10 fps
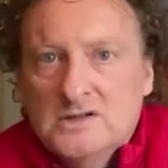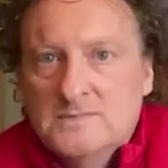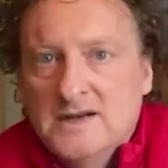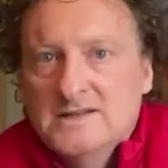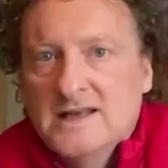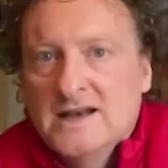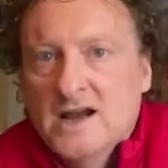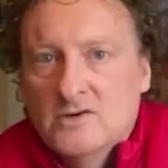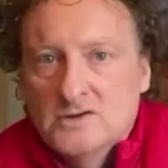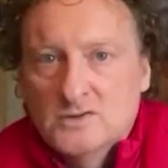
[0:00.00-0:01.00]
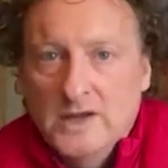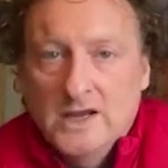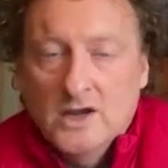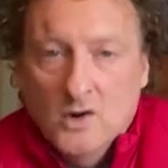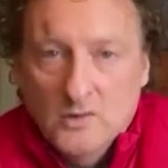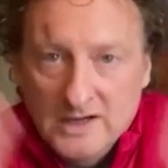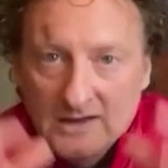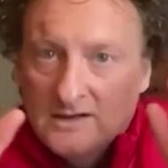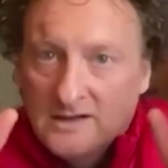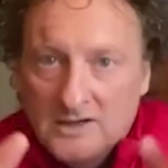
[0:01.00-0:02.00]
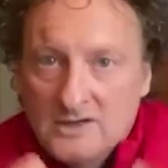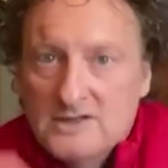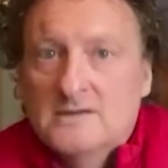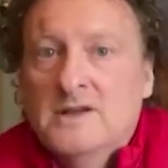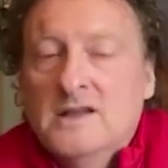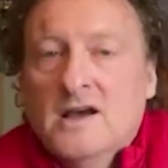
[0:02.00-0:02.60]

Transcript: is spending 10 hours a week owning the leadership